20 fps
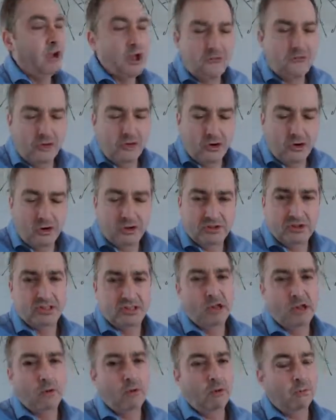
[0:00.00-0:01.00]
Of course,
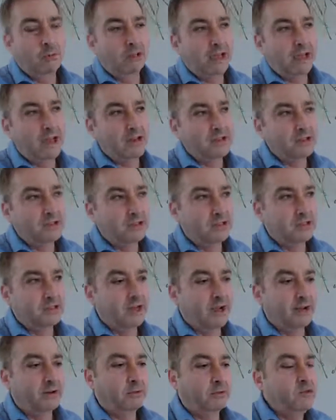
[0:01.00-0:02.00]
there's no obligation to
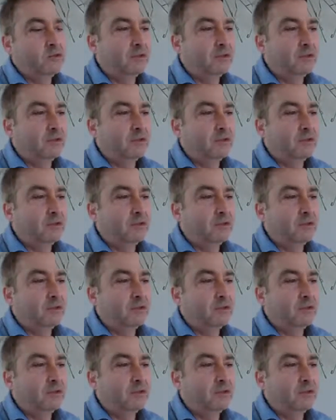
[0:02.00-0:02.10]
sign up.